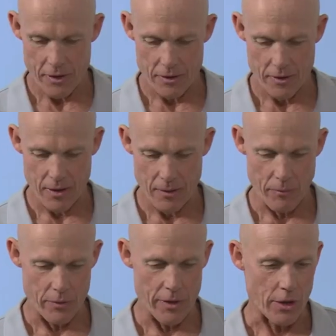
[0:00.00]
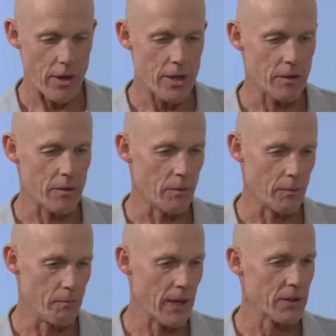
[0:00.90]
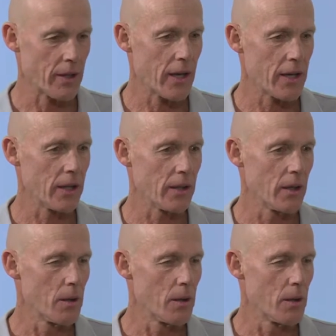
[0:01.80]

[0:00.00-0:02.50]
that they're great in maintaining